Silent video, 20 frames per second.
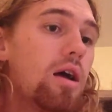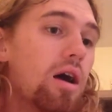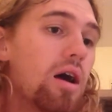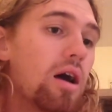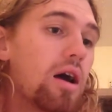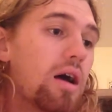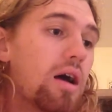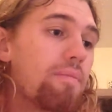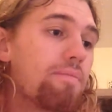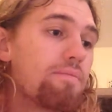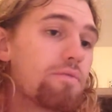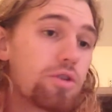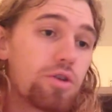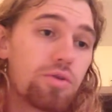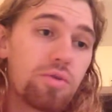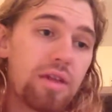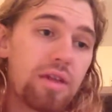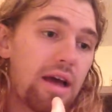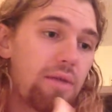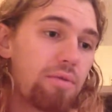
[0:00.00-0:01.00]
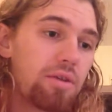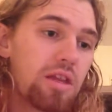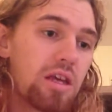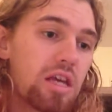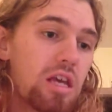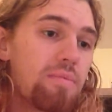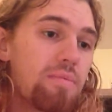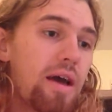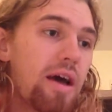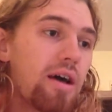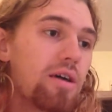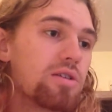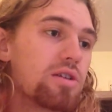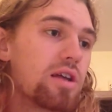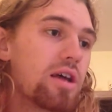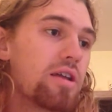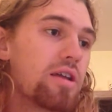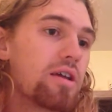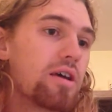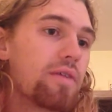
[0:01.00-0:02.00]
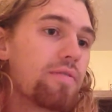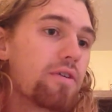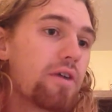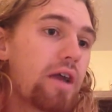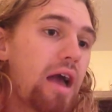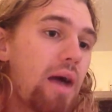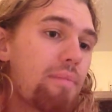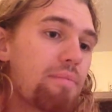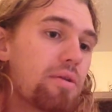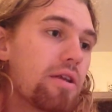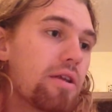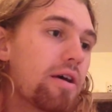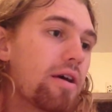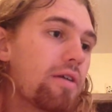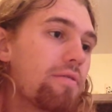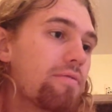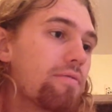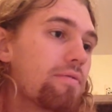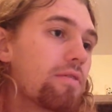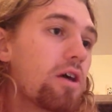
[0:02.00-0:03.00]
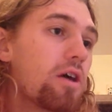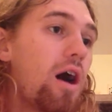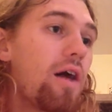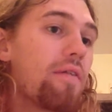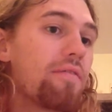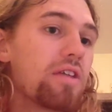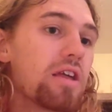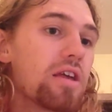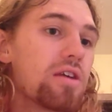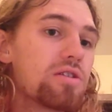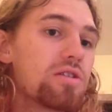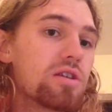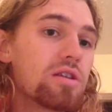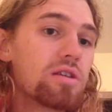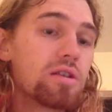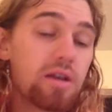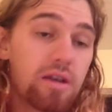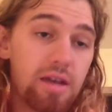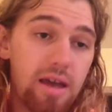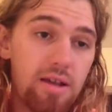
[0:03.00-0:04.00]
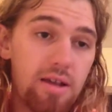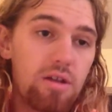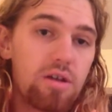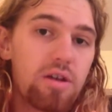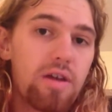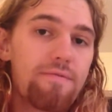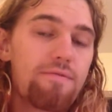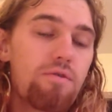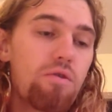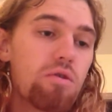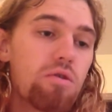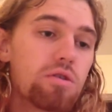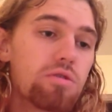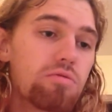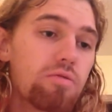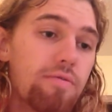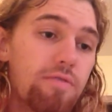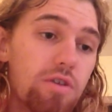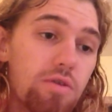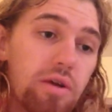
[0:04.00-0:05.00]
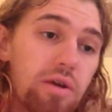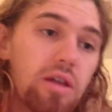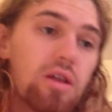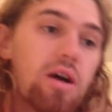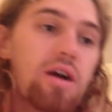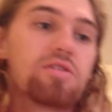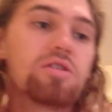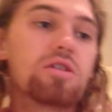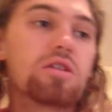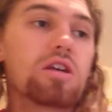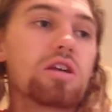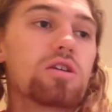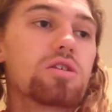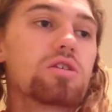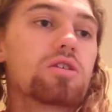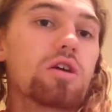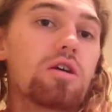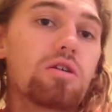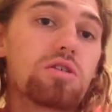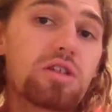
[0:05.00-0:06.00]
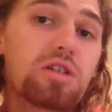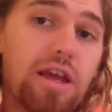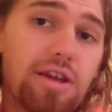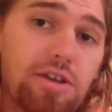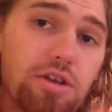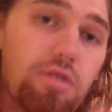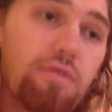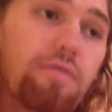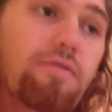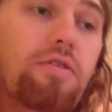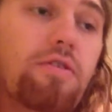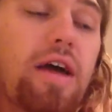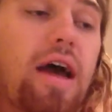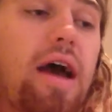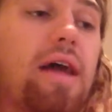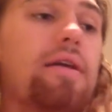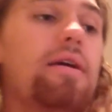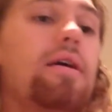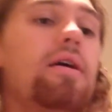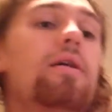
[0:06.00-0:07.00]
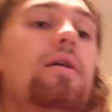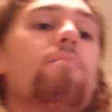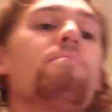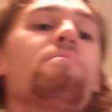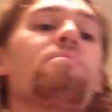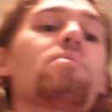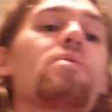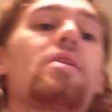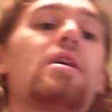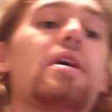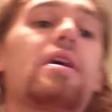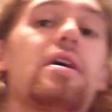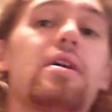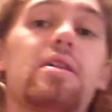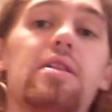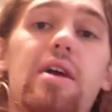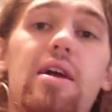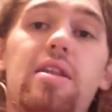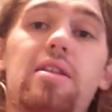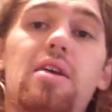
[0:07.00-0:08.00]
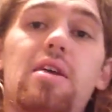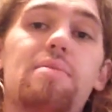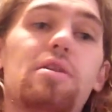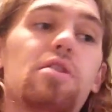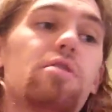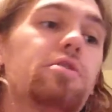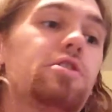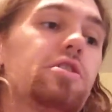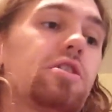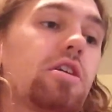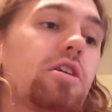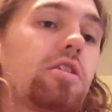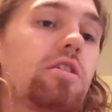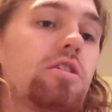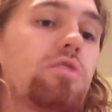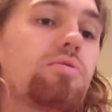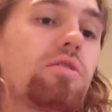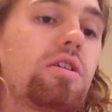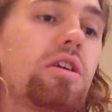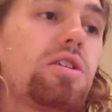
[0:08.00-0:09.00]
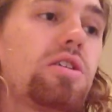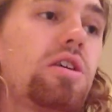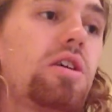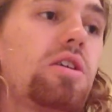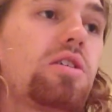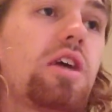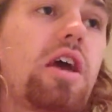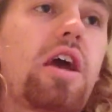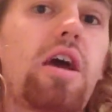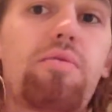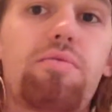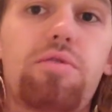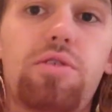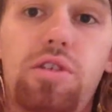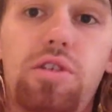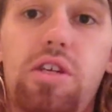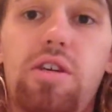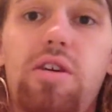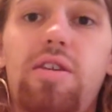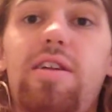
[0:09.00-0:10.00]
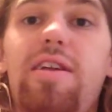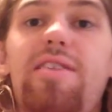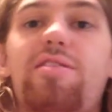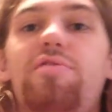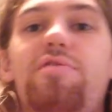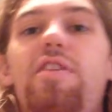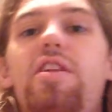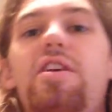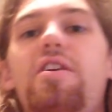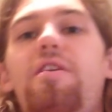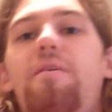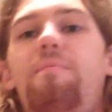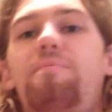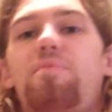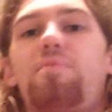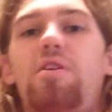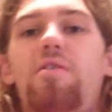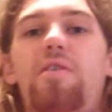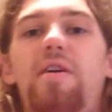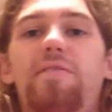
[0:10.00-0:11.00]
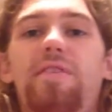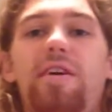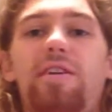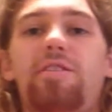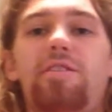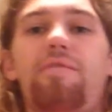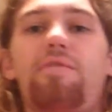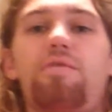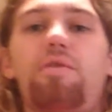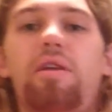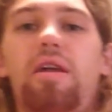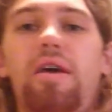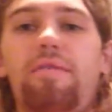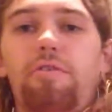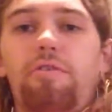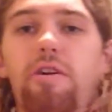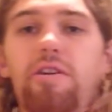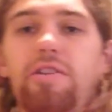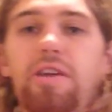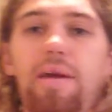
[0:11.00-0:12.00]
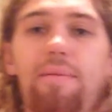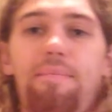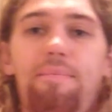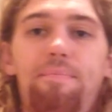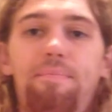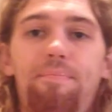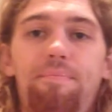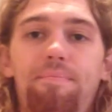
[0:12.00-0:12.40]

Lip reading: for doing that with the emails, and very happy to have gotten these, and again, looking forward to reviewing lots of these. So stay tuned for that. Len, let me know what you think of these releases, and we'll see you on the next video. All right, thanks everyone. Have a great day.